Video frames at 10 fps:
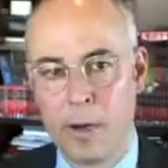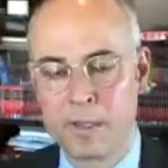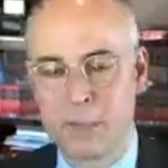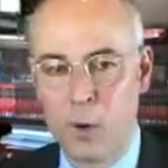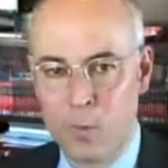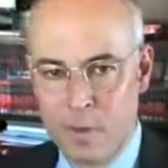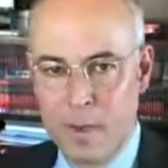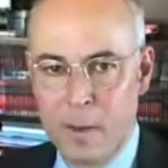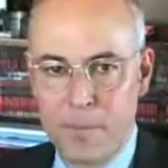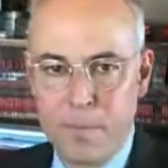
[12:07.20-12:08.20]

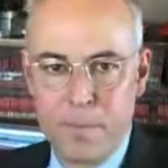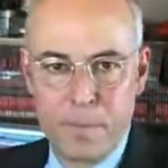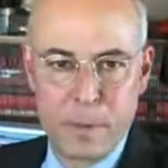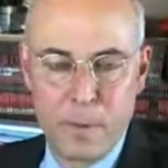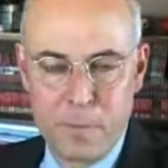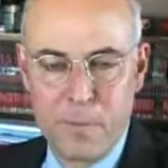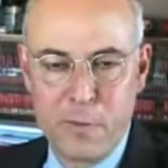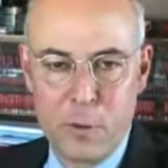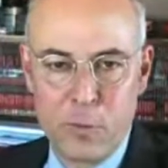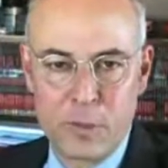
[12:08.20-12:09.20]
so the
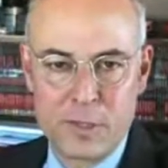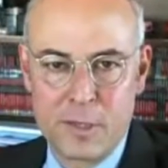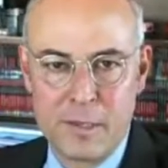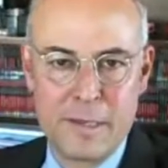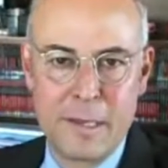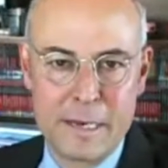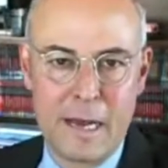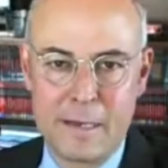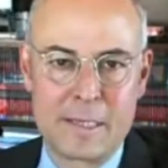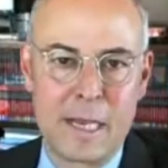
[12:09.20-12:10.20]
viewers, the
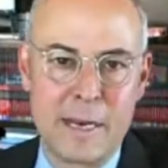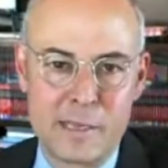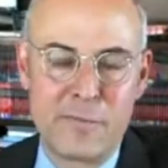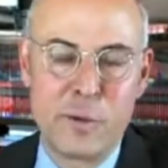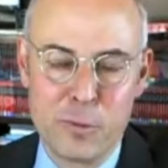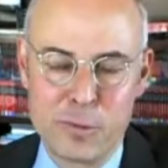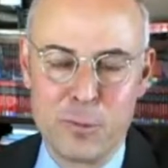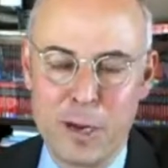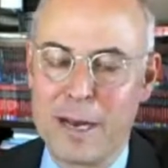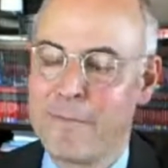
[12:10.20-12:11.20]
non-scientist viewers,
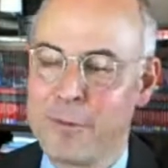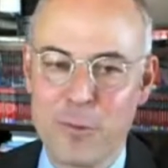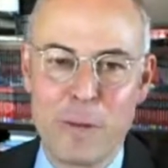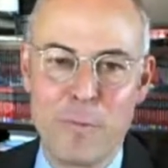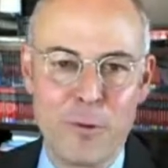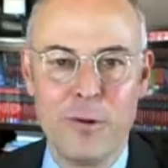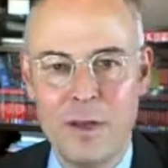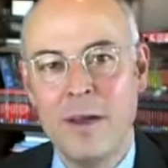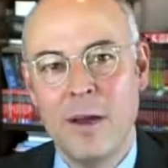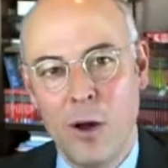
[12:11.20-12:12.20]
do not have to remember
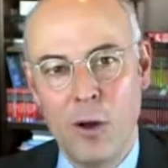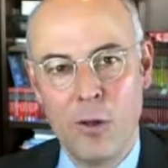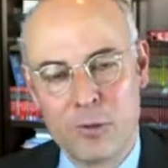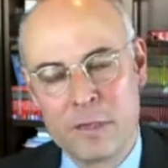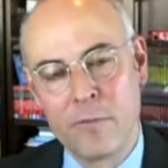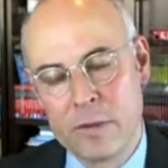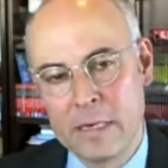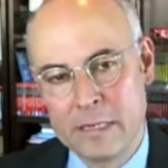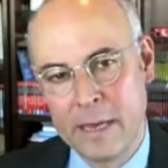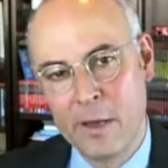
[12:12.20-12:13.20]
all those different
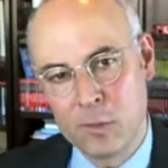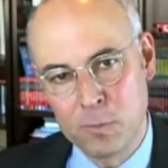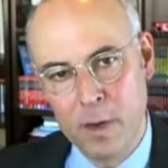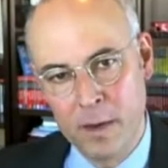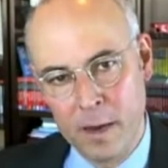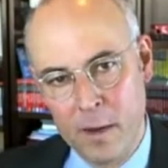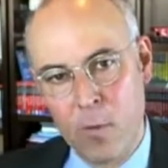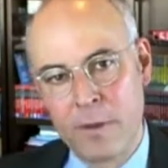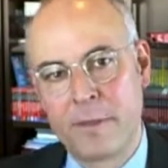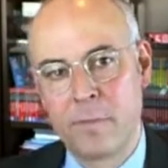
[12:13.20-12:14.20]
details, but I
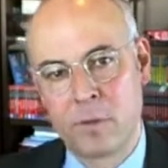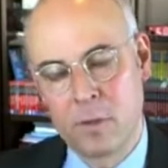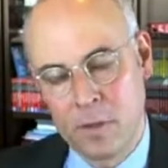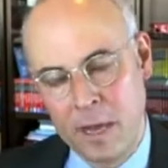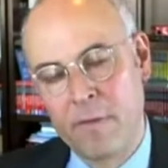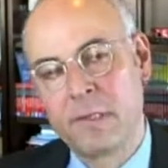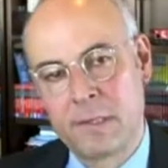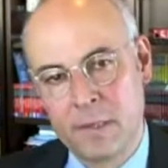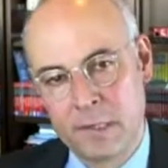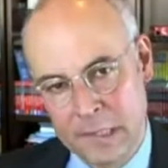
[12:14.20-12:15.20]
want them to have a
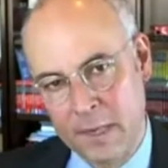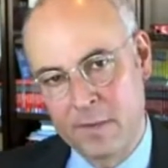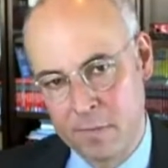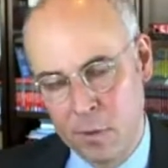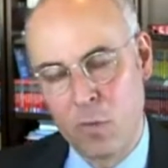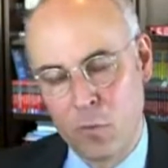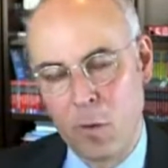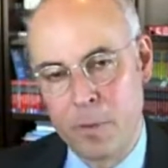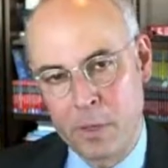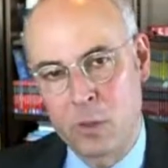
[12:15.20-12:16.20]
sense of the overall
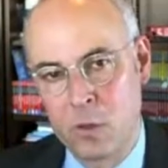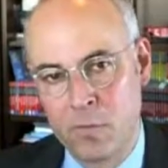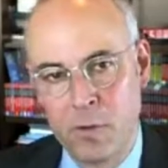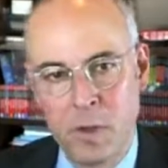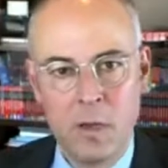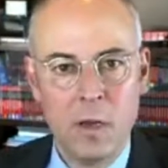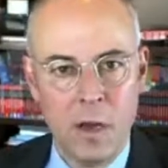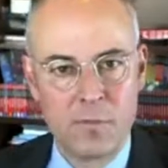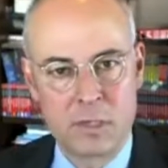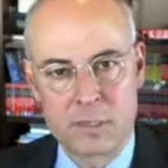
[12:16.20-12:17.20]
picture
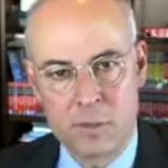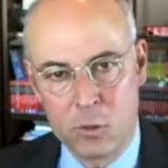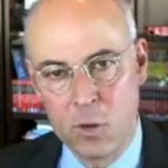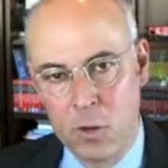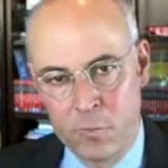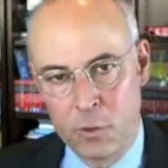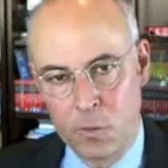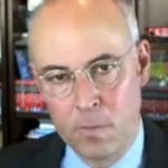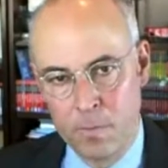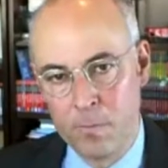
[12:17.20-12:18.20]
of
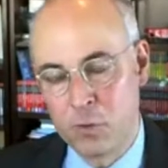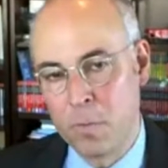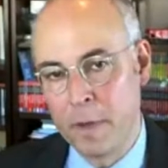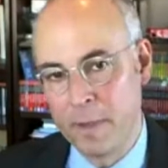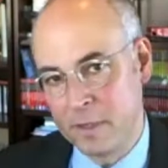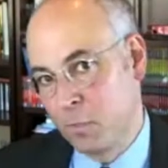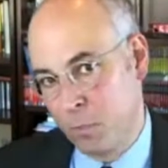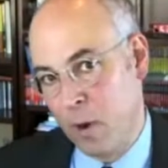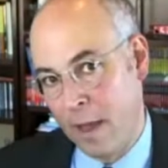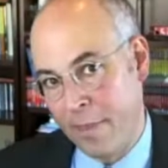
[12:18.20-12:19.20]
your tremendous
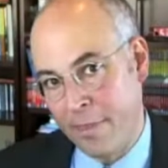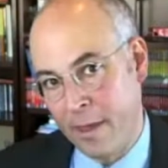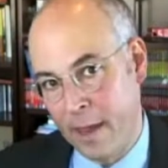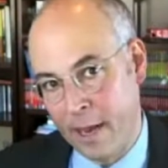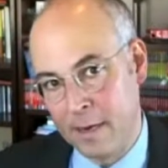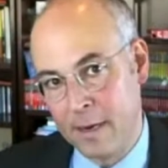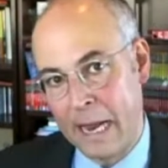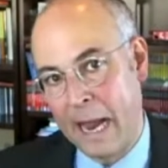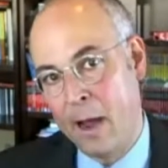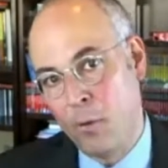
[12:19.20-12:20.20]
breadth and
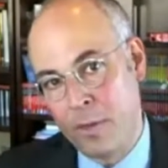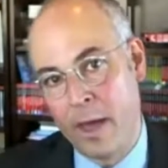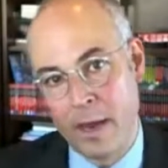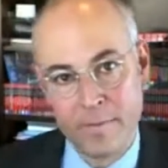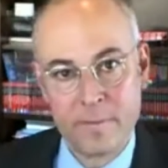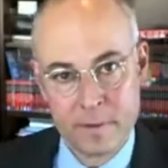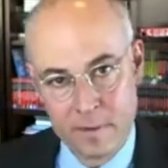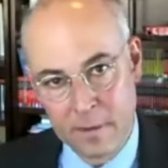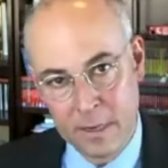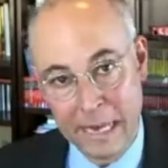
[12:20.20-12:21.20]
how that
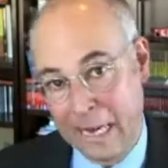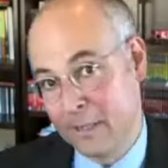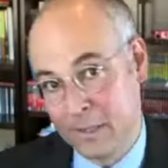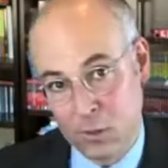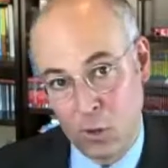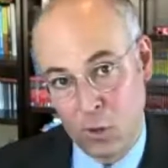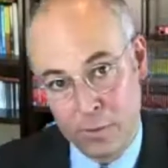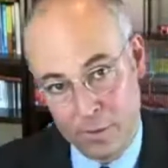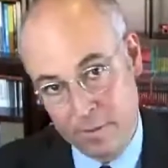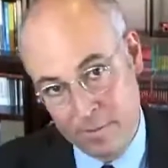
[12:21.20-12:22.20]
enhances all
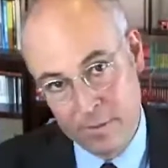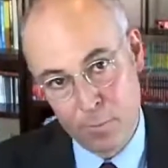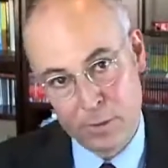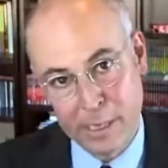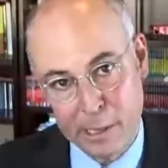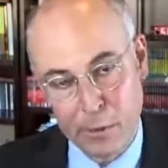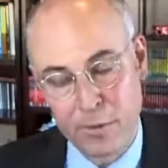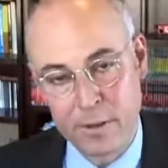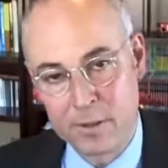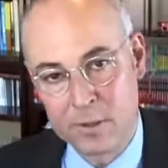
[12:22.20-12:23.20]
the particular
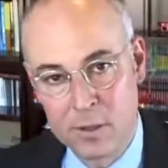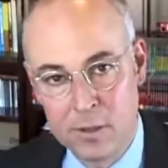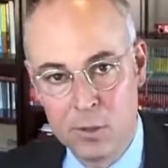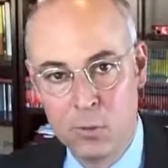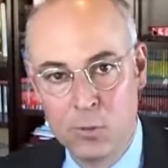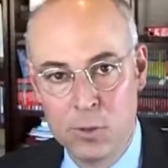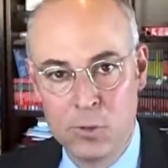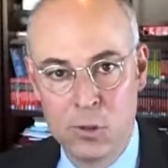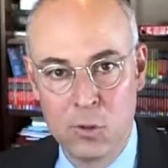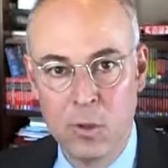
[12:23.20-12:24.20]
things that you
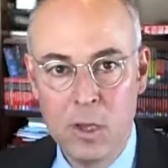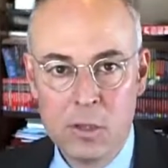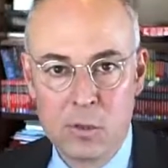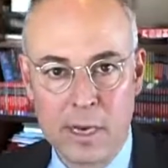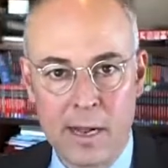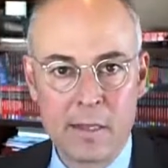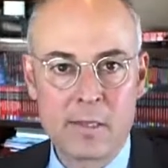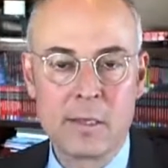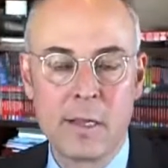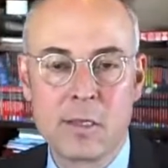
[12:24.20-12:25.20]
do. So now
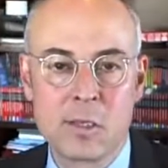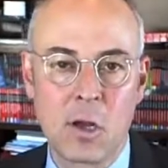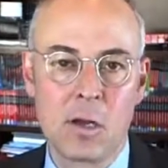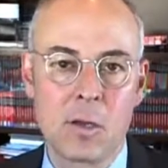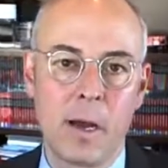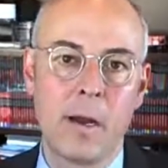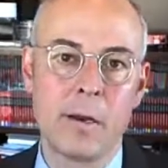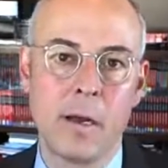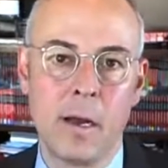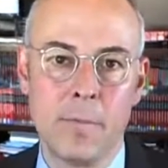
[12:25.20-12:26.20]
let's talk
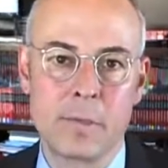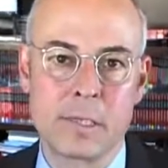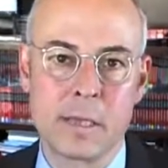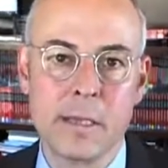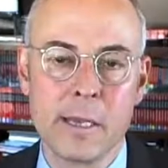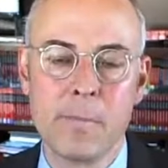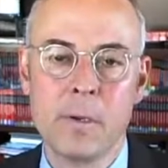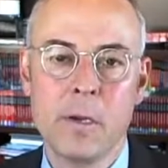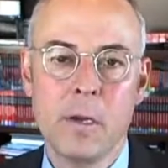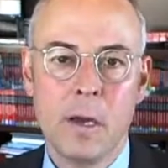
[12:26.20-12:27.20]
about sleep.
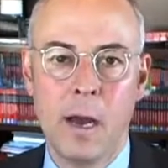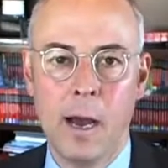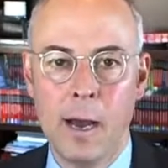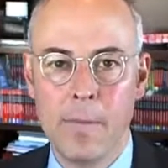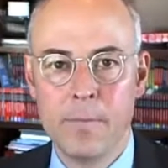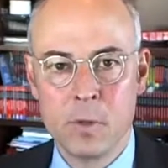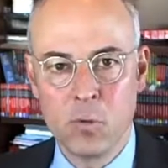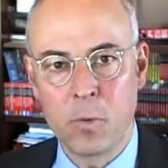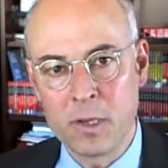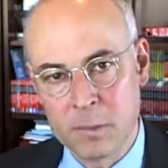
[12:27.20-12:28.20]
You
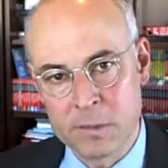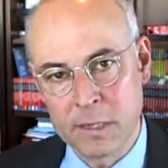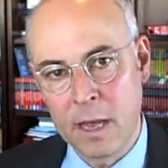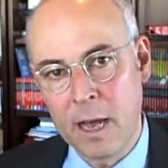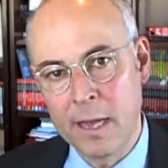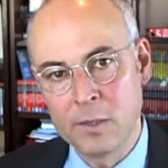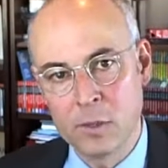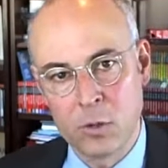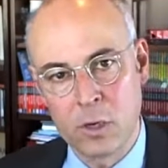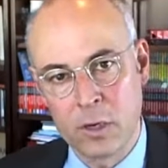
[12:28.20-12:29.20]
brought some slides,
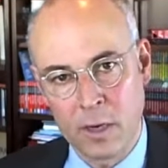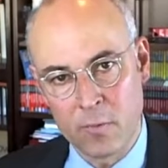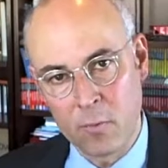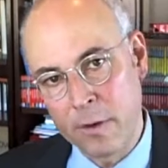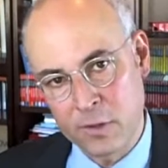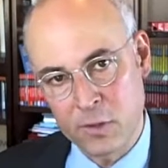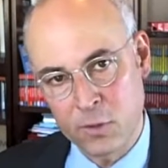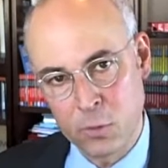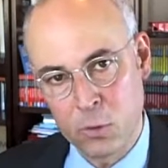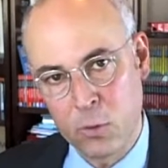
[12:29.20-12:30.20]
and you're going to kind of run us
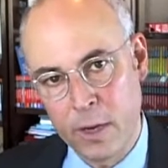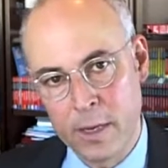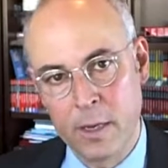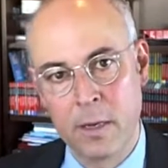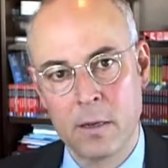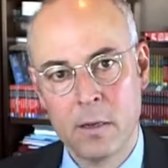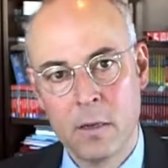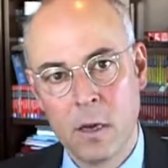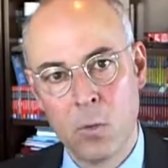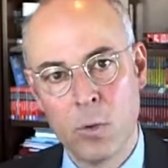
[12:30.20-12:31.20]
through a
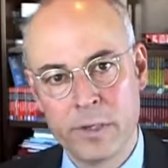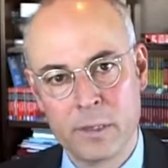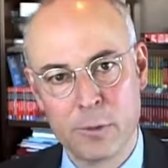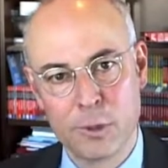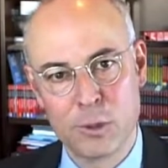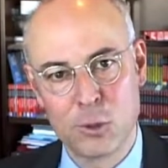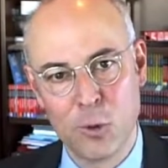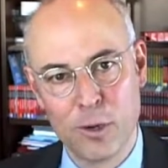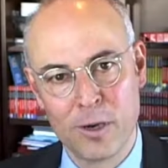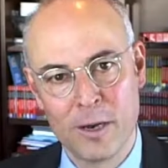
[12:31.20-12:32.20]
reasonably
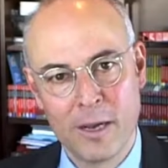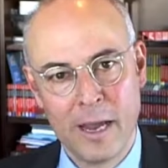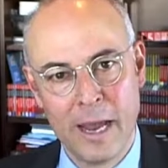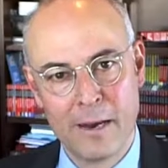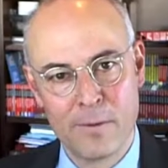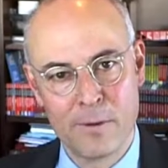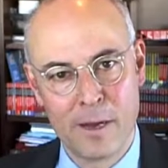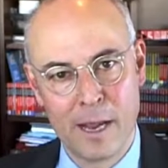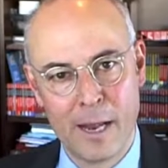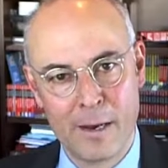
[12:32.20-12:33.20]
short and
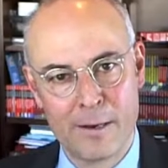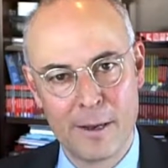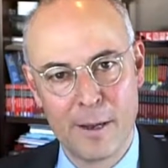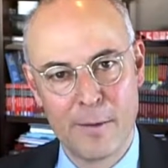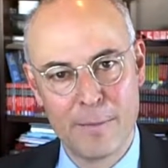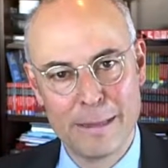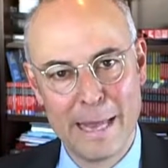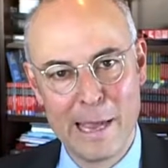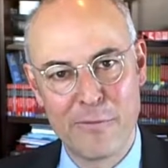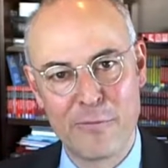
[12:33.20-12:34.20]

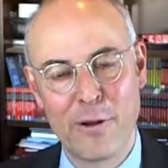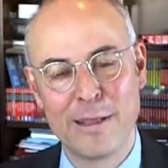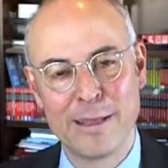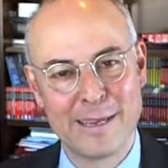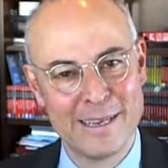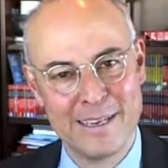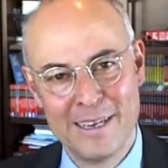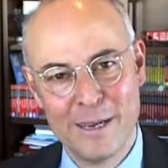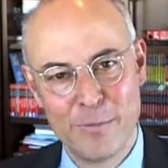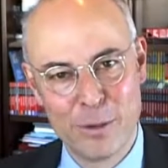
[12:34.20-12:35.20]
lay-friendly
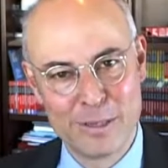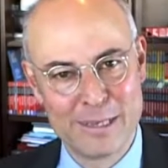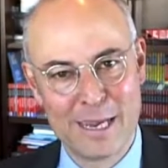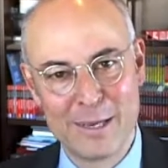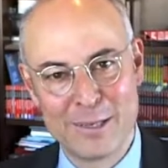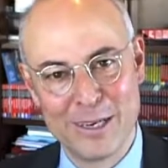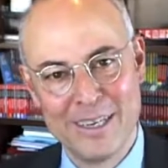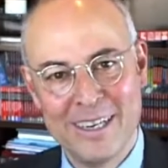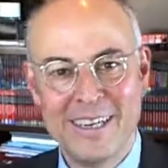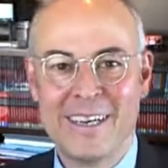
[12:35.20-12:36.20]

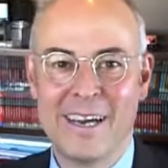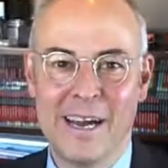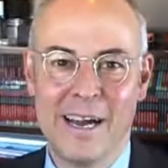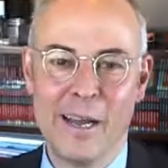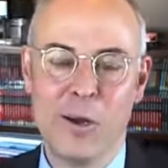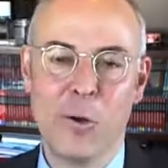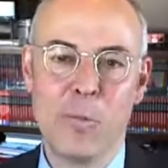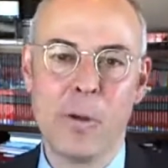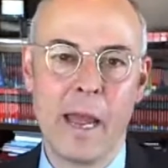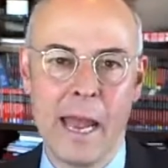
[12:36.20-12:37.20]
presentation, I
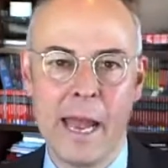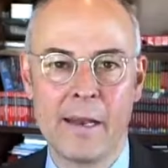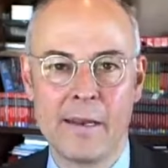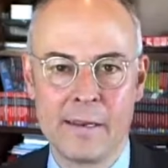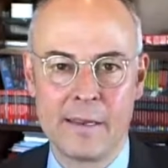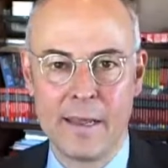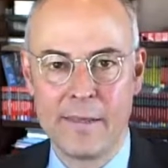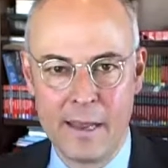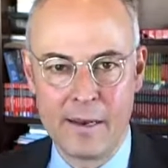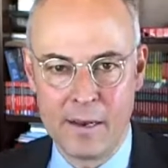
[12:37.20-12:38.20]
hope, and
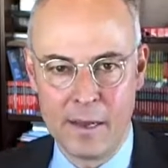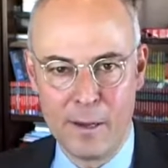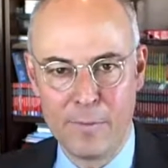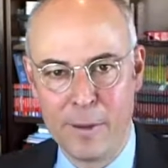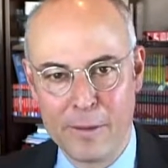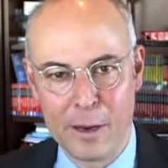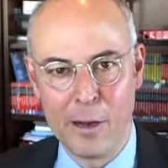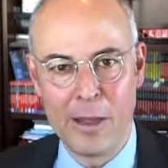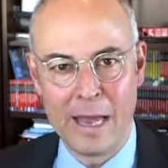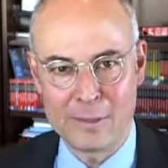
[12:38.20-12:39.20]
then
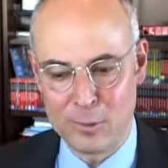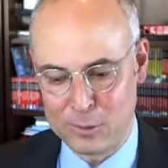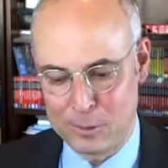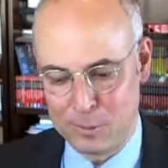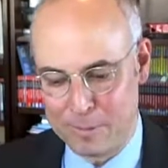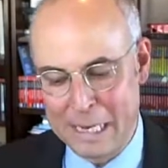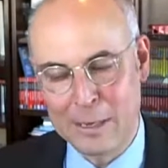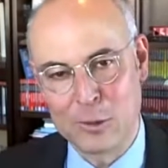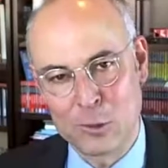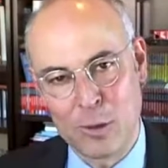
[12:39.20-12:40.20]
I'll ask you some
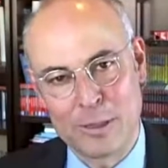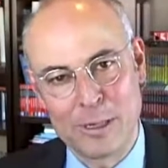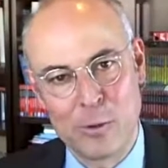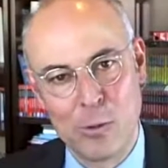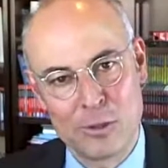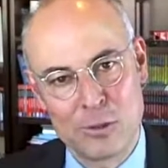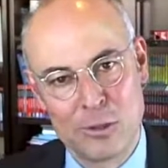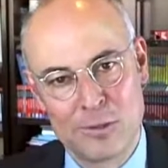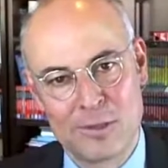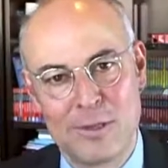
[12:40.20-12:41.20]
deconstructing
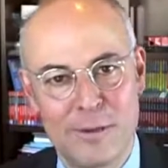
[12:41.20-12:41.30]
questions